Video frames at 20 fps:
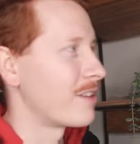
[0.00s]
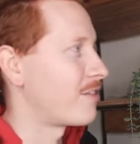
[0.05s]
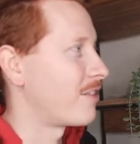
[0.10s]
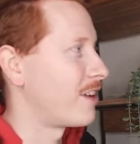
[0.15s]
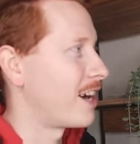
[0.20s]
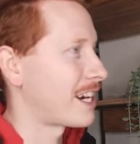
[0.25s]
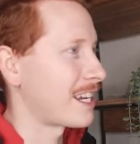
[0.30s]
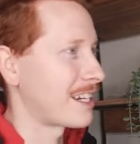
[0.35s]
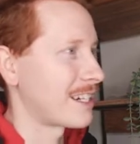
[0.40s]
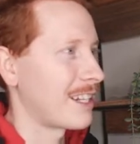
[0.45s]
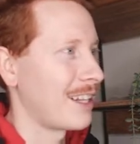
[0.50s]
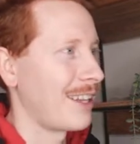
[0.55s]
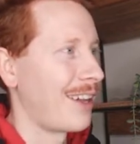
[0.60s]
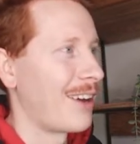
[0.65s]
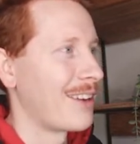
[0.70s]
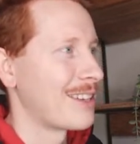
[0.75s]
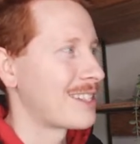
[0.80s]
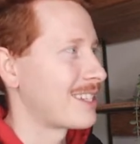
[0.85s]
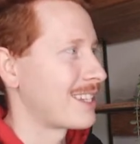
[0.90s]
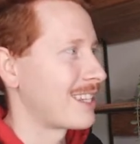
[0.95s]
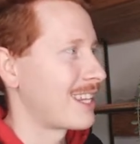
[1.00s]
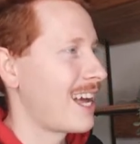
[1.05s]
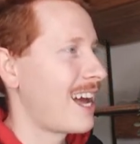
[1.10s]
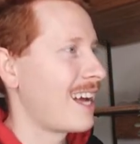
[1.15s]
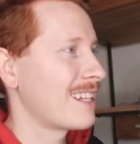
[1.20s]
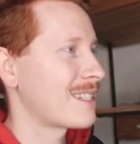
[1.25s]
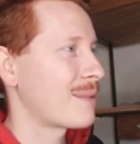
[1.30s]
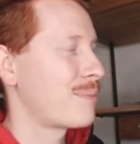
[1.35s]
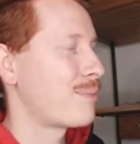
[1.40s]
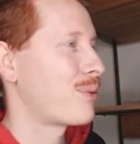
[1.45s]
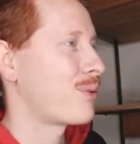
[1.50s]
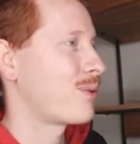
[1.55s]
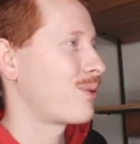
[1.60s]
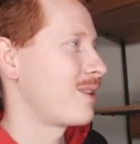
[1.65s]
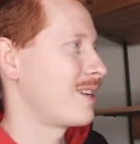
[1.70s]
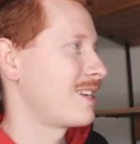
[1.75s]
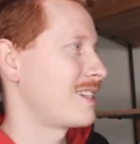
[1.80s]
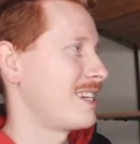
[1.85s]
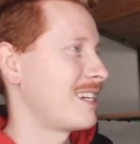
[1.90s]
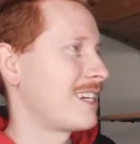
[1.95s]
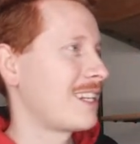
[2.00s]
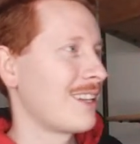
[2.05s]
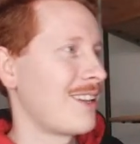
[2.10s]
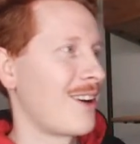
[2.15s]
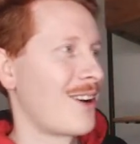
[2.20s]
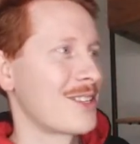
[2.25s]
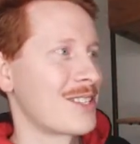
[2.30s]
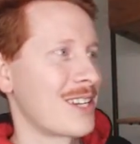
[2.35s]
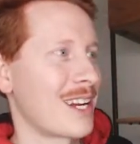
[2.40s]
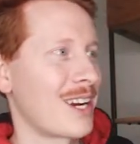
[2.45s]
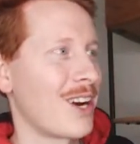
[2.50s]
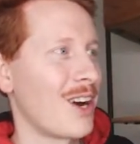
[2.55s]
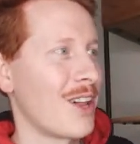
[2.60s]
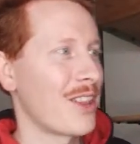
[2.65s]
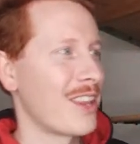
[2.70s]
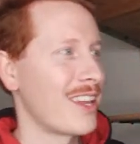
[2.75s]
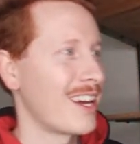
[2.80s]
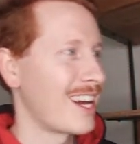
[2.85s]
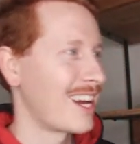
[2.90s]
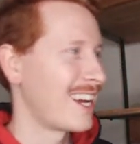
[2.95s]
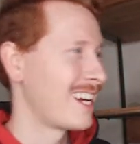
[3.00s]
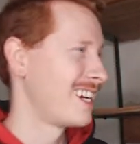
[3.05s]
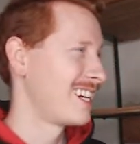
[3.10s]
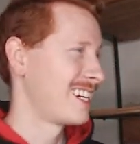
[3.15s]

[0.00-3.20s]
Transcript: fucking close. That's pretty close. I got the